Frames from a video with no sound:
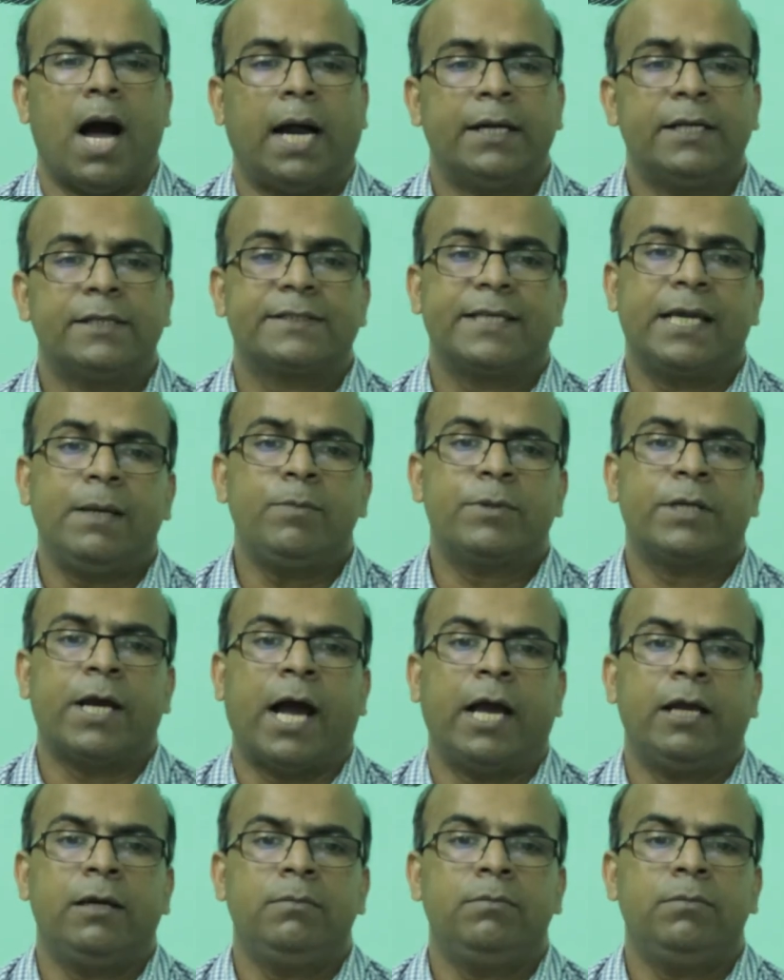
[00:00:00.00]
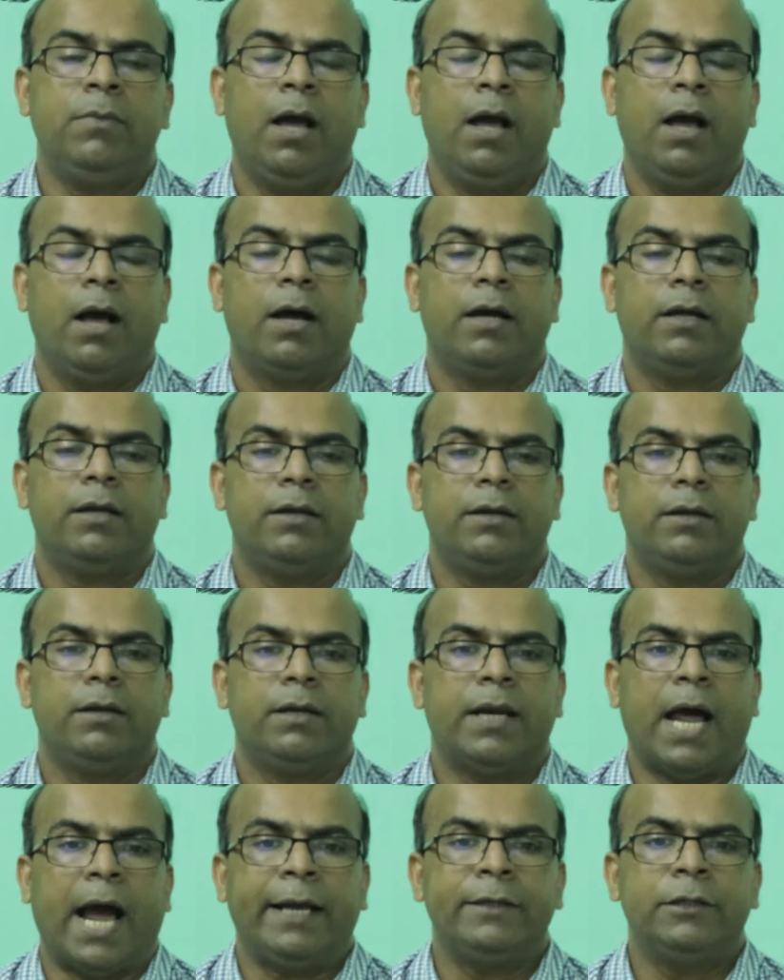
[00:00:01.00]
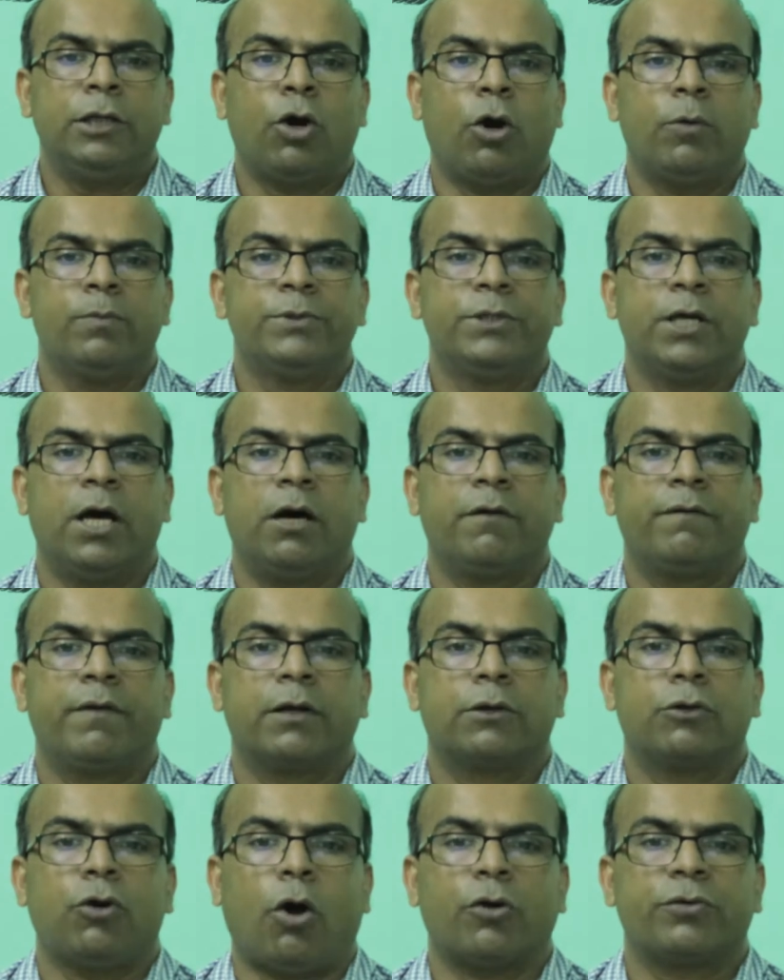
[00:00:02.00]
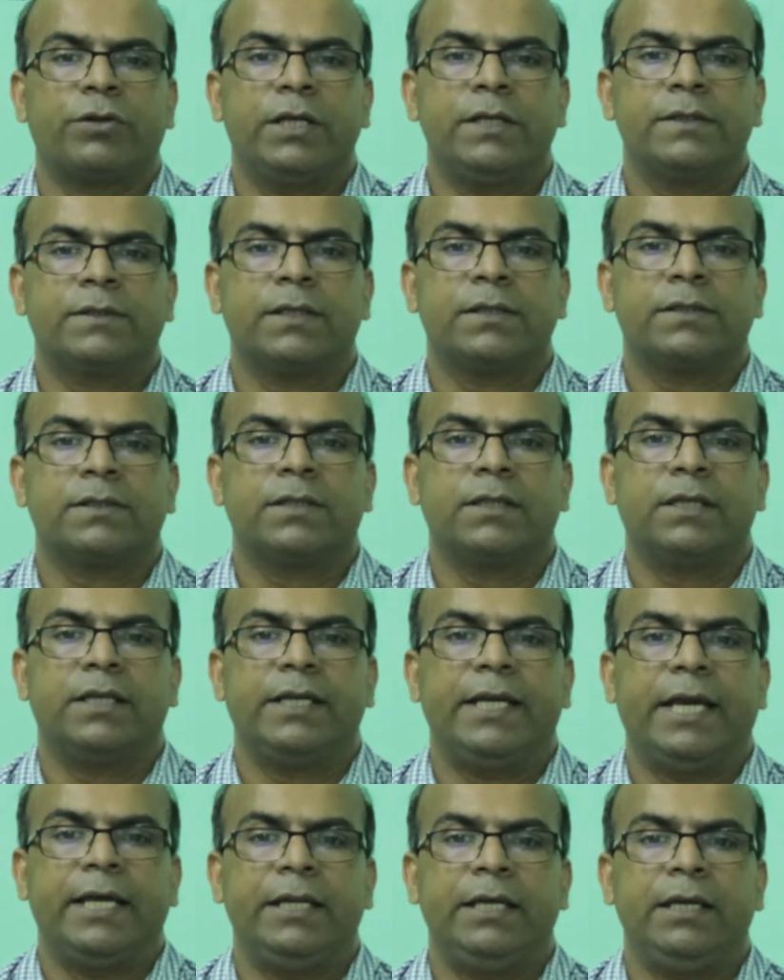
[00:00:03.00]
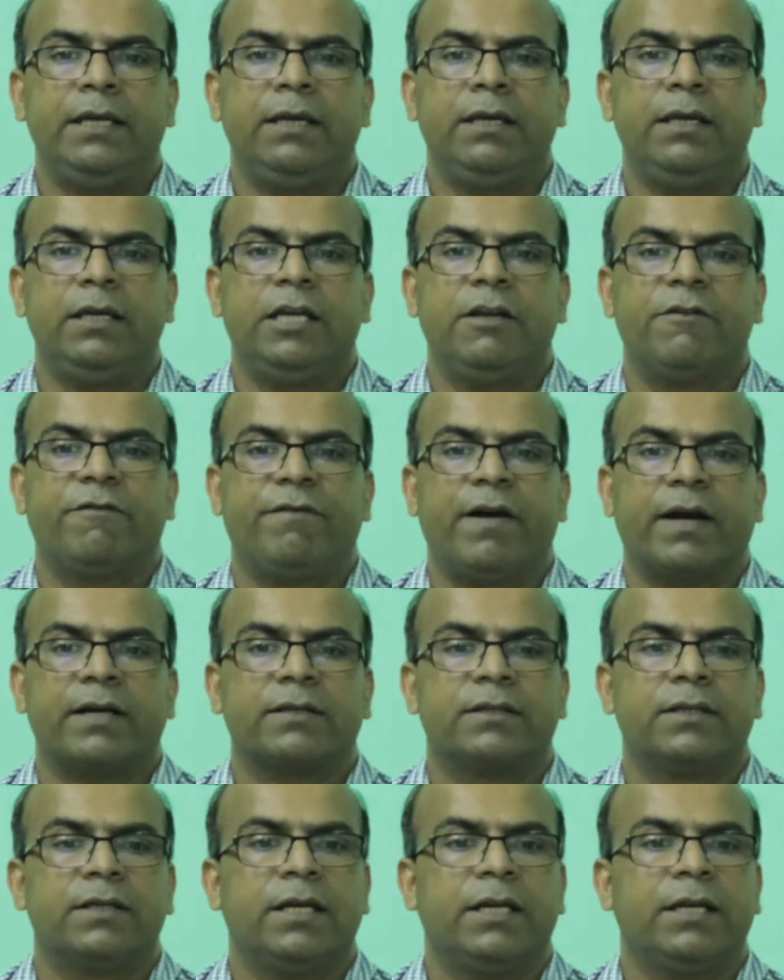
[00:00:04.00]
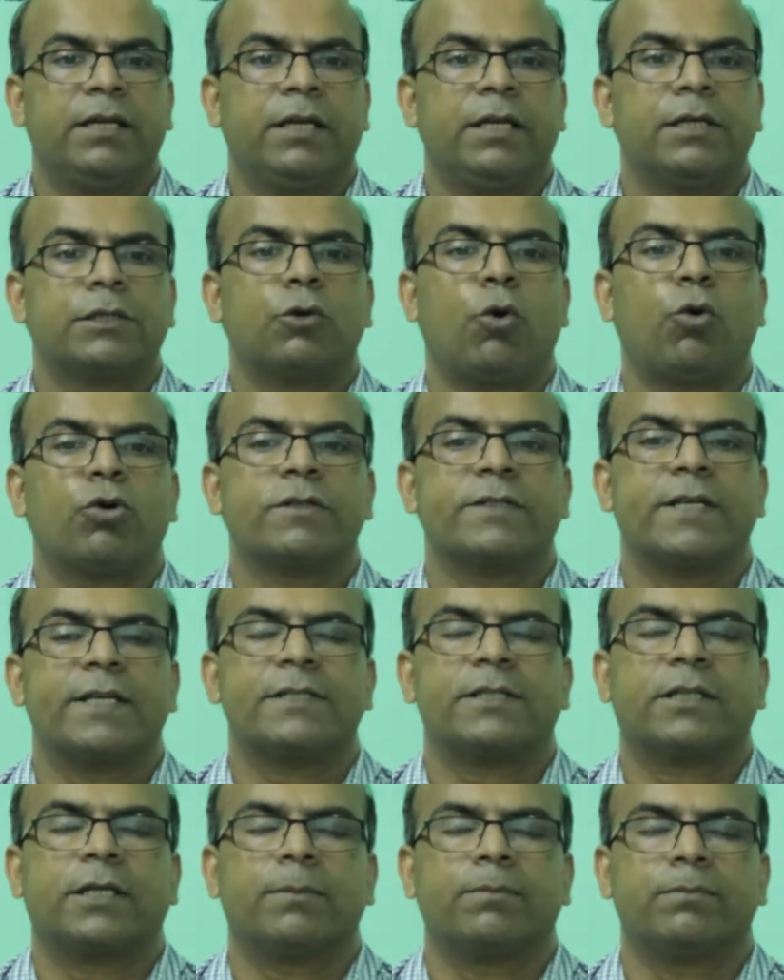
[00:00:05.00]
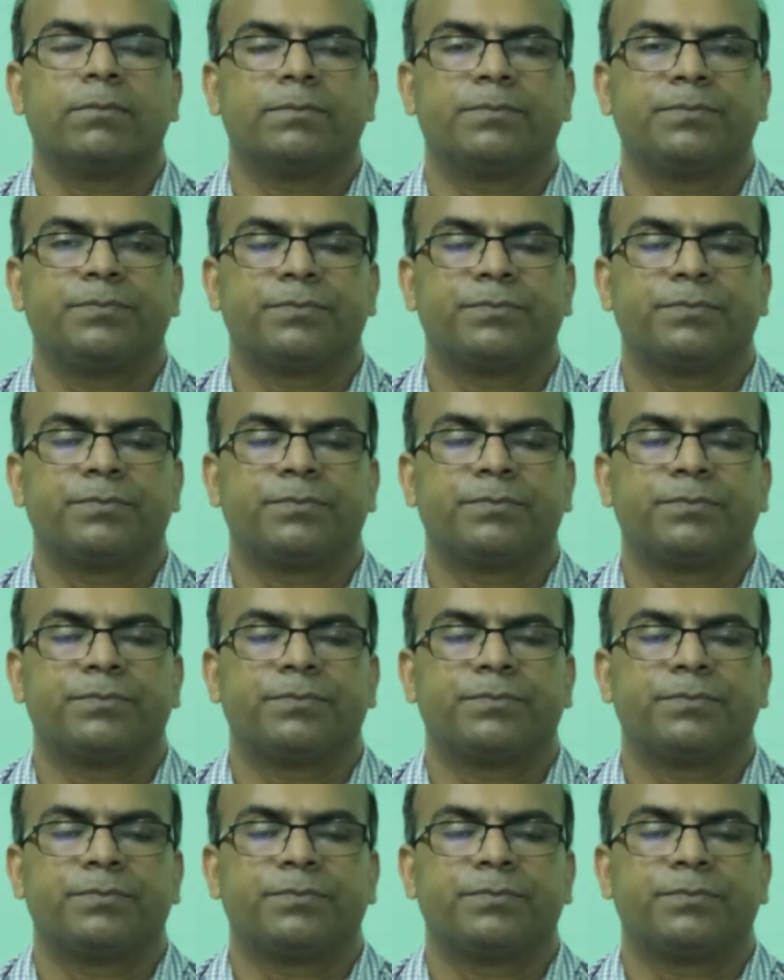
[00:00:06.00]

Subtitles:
At the same time, neither observer notices any effect in his own system.